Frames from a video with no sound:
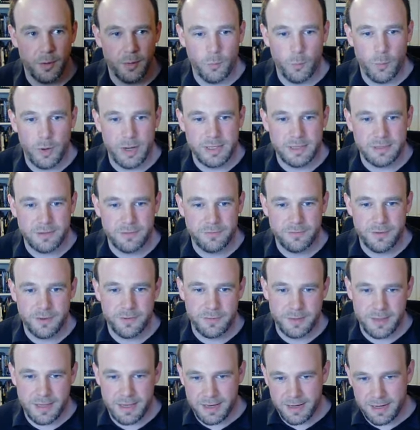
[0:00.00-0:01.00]
Wit of
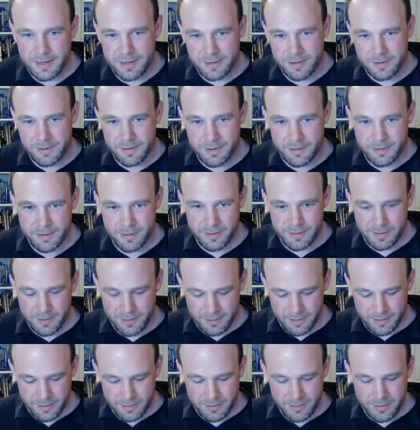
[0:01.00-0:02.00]
15.
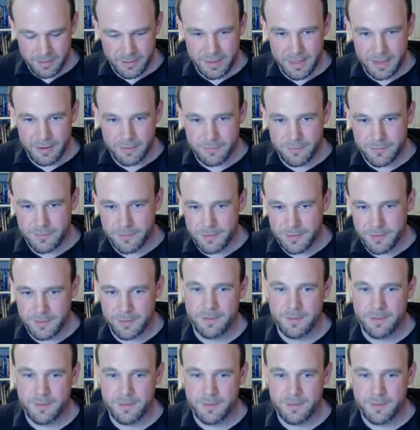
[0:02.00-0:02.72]
They've...